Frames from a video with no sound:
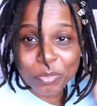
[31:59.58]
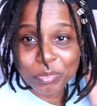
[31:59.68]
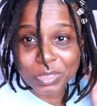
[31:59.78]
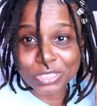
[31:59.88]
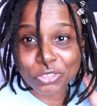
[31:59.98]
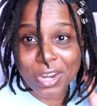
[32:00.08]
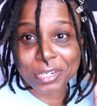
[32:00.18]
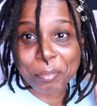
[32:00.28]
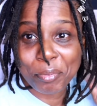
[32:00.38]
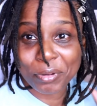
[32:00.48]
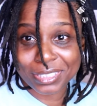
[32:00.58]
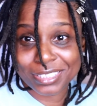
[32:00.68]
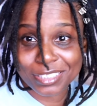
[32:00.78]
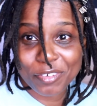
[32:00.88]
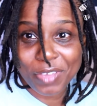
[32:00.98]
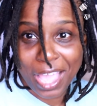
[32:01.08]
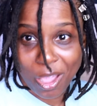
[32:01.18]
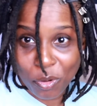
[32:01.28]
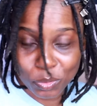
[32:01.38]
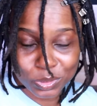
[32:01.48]
would be trying to print stuff
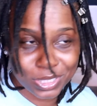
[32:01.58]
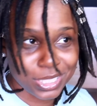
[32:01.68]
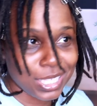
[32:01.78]
out